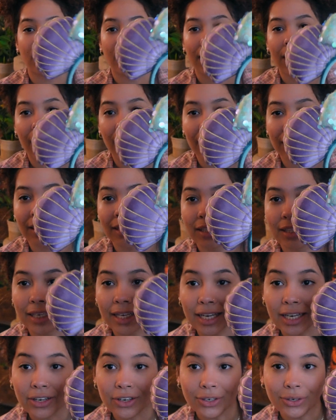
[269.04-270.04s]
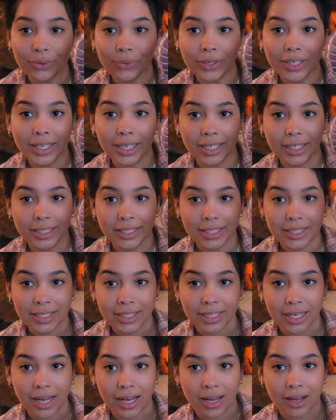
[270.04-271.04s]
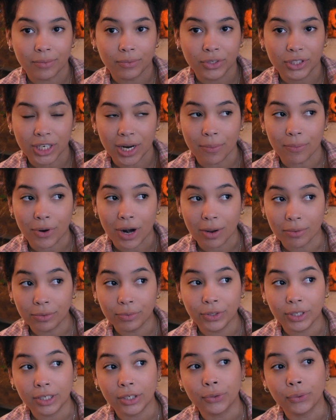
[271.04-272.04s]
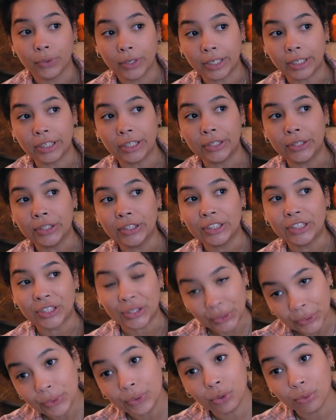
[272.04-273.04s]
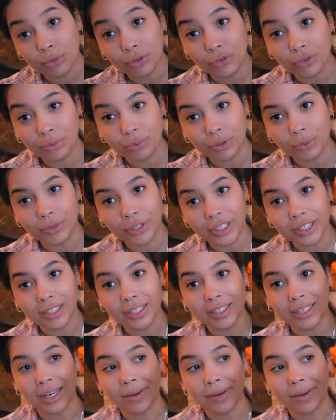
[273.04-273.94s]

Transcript: then I got like the Ariel ones, um, which I'm probably gonna wear to the movie premiere.